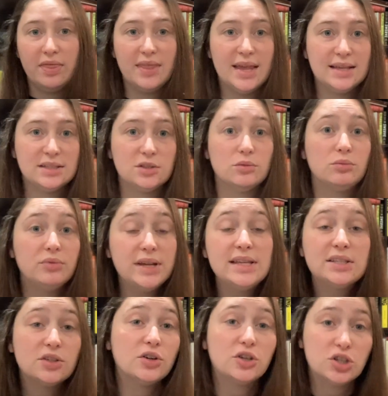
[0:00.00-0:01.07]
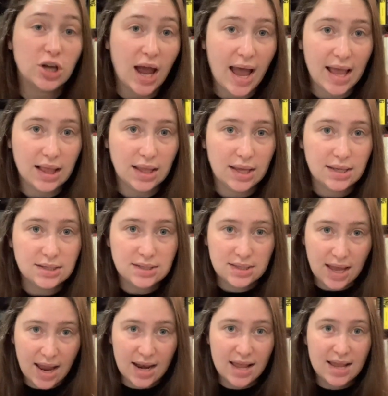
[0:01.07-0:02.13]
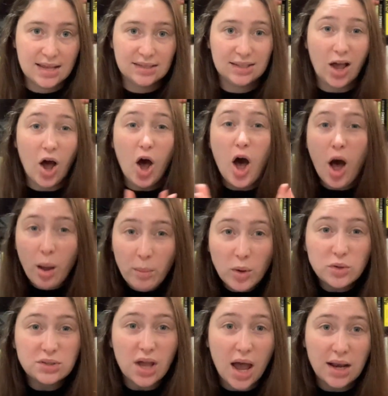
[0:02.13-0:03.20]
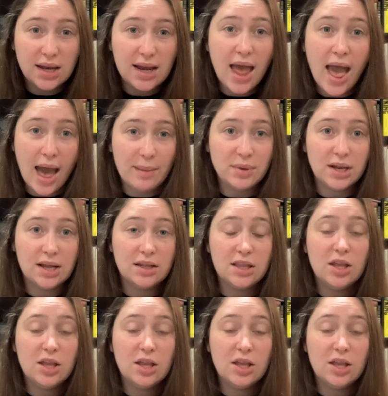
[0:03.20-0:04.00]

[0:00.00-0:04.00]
this research island that is almost uninhabited.